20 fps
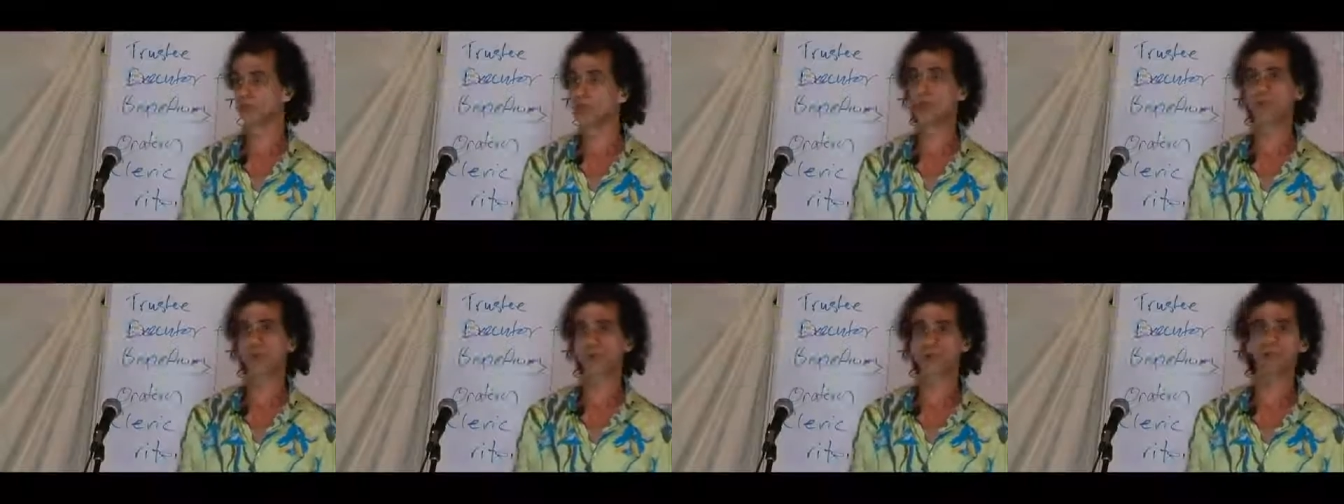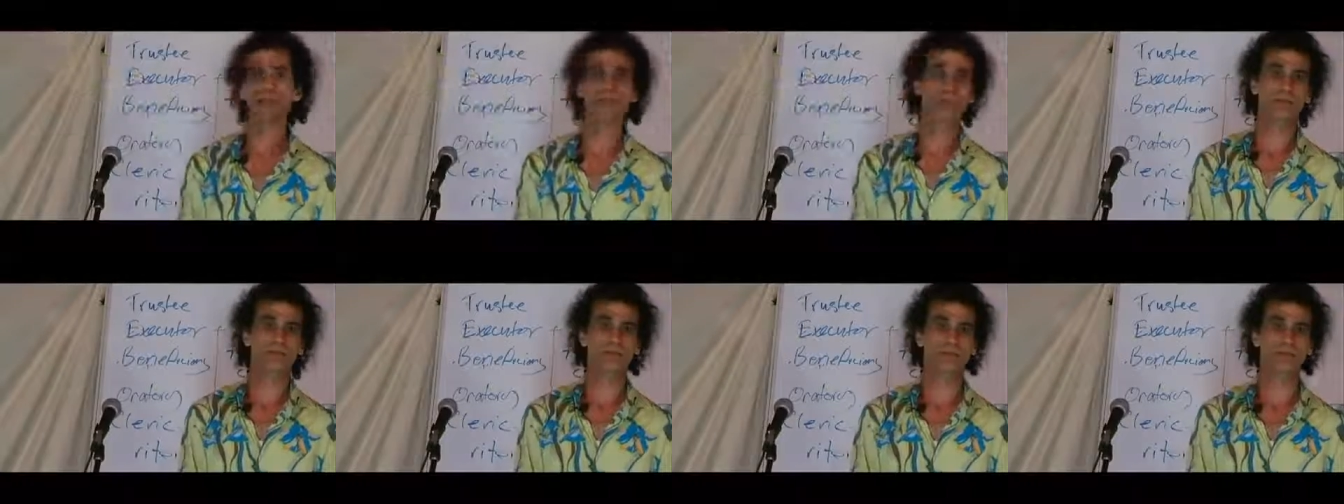You
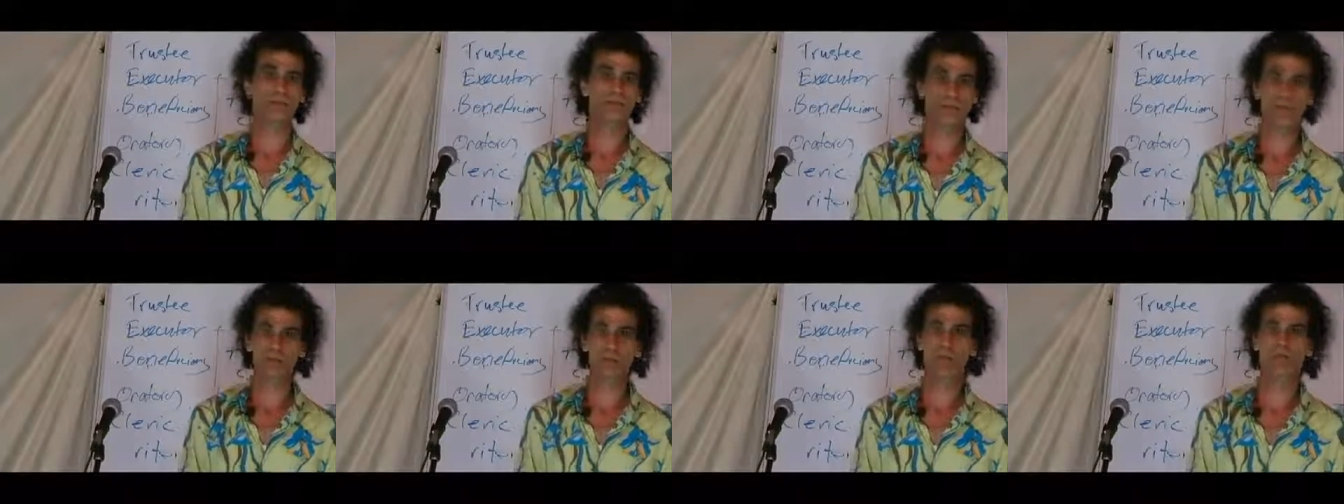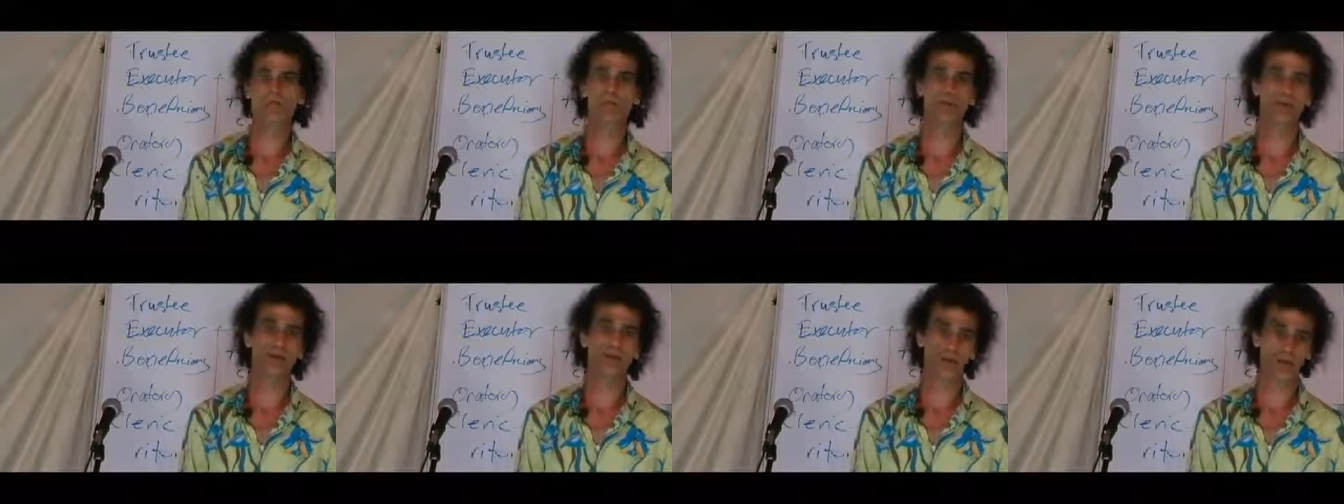watch it and see it
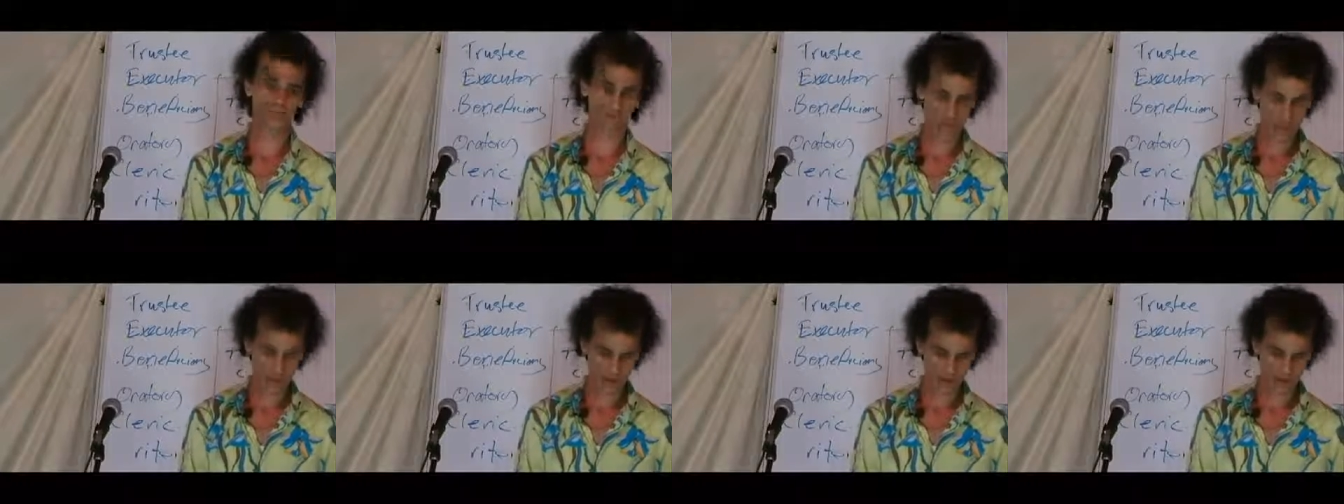happen, guys.